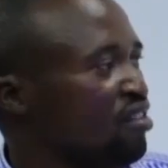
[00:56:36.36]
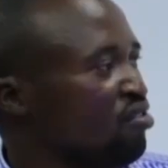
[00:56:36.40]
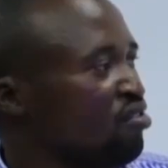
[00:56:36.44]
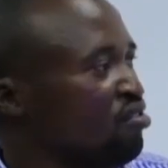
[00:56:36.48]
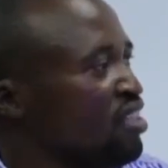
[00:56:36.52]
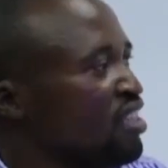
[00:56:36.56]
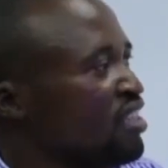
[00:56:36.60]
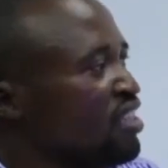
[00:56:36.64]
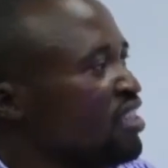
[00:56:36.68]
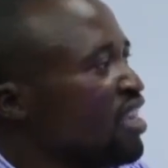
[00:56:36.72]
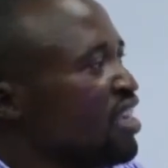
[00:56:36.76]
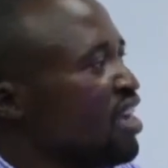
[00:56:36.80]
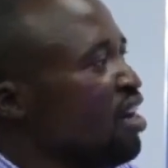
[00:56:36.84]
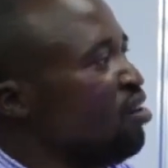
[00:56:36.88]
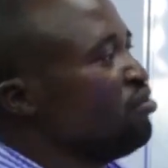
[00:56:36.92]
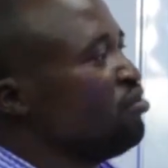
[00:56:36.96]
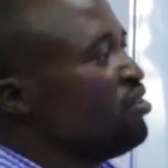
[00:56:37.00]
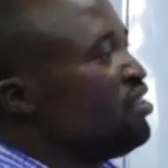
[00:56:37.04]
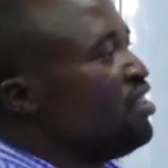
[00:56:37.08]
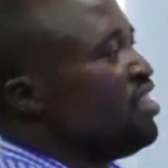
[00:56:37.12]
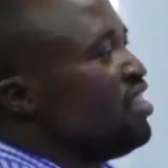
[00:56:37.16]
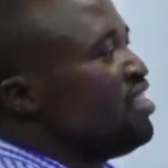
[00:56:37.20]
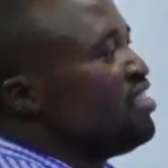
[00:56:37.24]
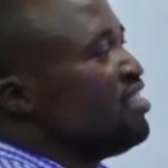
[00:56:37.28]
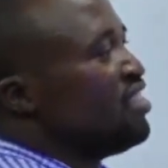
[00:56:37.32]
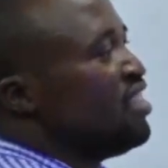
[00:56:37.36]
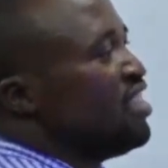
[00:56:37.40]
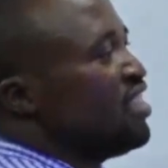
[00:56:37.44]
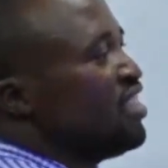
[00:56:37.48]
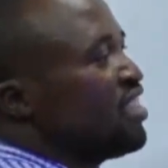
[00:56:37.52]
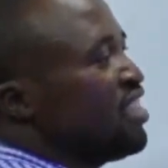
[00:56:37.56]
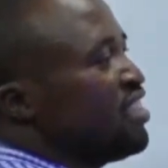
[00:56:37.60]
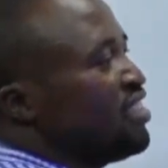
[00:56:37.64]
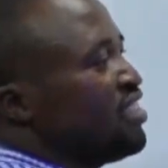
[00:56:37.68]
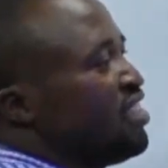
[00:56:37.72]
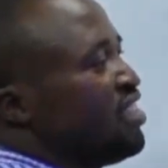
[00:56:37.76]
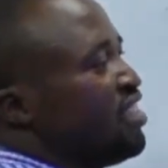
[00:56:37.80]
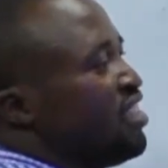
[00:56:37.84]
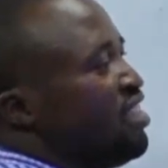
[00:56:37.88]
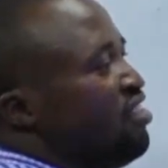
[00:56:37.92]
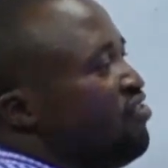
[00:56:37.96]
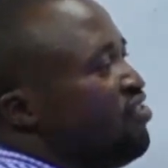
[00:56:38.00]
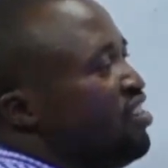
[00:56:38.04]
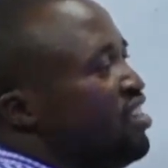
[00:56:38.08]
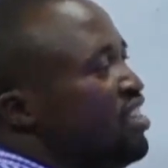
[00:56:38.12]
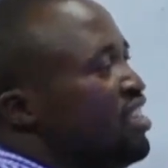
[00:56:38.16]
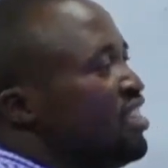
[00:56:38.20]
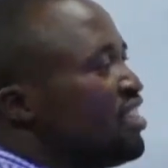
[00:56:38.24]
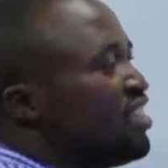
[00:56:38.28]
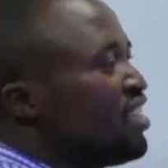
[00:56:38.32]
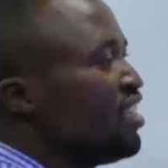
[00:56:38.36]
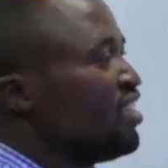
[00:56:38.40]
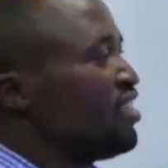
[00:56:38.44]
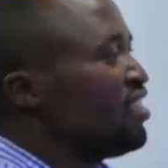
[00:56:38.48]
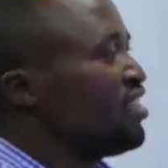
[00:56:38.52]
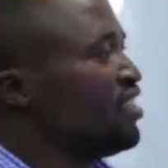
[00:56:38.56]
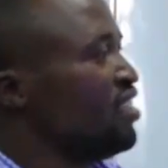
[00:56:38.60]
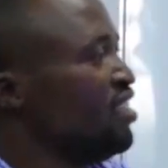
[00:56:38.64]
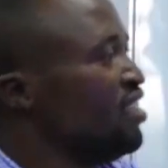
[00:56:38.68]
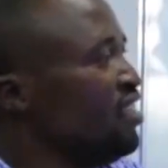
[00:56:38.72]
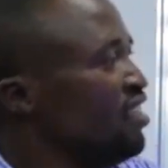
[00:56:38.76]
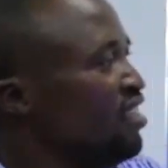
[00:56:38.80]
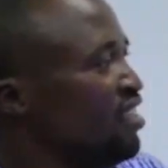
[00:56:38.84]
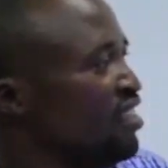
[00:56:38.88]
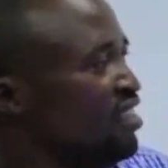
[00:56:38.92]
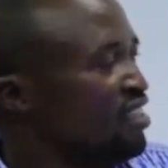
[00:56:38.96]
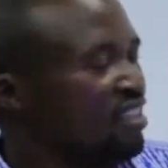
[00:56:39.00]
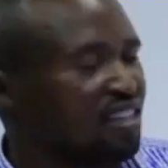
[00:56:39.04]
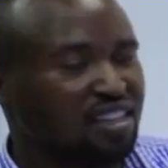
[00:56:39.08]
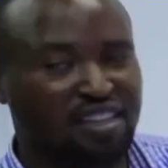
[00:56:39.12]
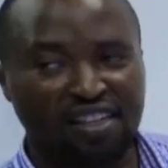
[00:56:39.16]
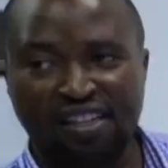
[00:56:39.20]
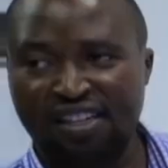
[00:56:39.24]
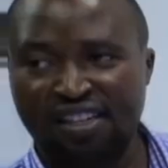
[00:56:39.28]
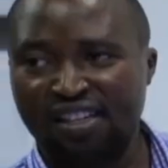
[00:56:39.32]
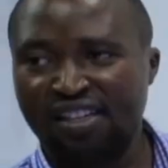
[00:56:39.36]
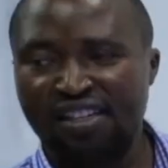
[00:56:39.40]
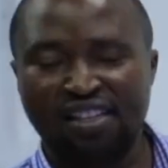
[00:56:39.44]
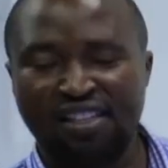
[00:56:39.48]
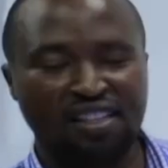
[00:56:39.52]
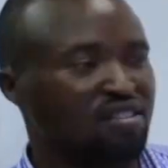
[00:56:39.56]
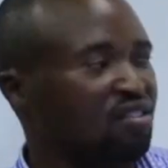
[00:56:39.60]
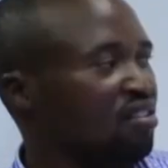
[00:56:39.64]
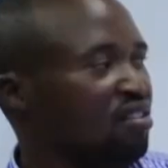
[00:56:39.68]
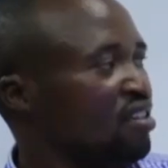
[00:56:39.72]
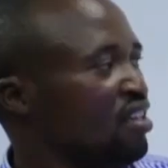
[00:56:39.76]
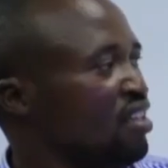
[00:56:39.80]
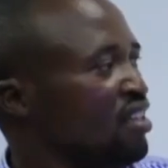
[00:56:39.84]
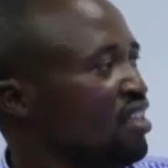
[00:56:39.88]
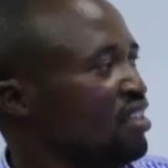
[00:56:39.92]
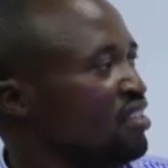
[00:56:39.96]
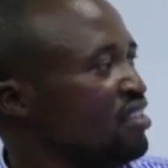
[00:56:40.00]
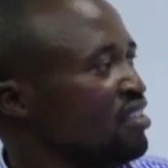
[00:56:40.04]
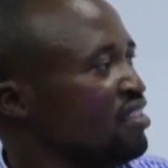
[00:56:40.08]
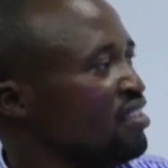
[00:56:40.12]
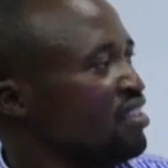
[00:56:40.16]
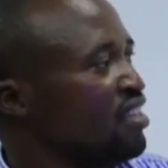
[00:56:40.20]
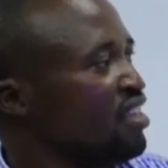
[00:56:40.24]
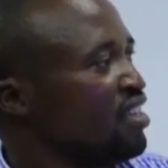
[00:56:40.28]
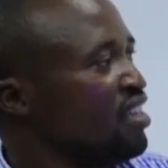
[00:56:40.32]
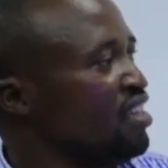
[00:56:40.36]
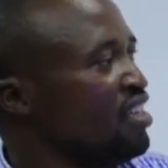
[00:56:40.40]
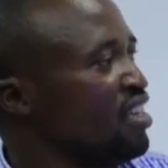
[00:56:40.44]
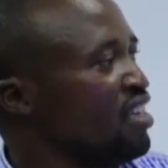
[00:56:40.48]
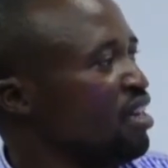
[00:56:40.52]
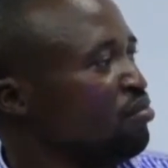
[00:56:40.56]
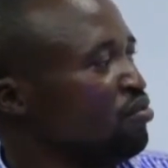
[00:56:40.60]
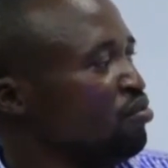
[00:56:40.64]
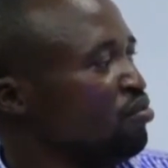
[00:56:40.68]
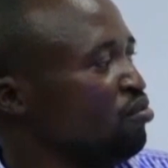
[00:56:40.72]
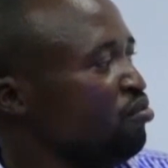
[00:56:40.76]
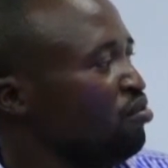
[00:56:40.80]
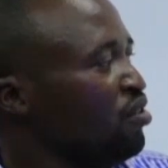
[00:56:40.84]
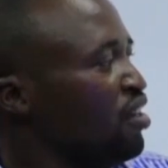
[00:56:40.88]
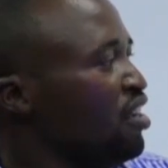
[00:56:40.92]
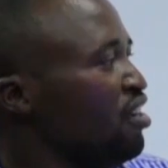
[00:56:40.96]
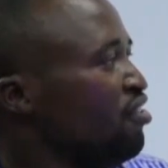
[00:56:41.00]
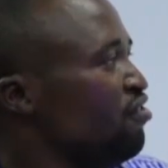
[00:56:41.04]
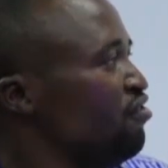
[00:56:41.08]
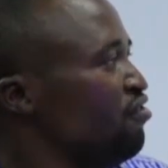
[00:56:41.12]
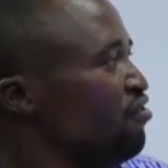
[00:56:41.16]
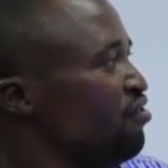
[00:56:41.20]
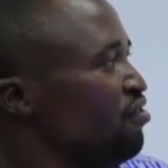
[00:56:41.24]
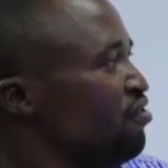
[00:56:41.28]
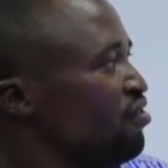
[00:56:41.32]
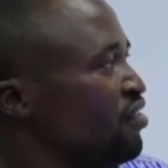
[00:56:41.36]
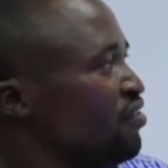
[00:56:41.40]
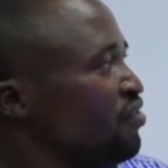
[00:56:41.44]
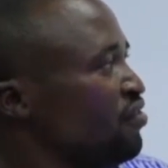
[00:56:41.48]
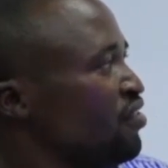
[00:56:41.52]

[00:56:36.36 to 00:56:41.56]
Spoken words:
We just count these letters, the given letters, that is A up to F.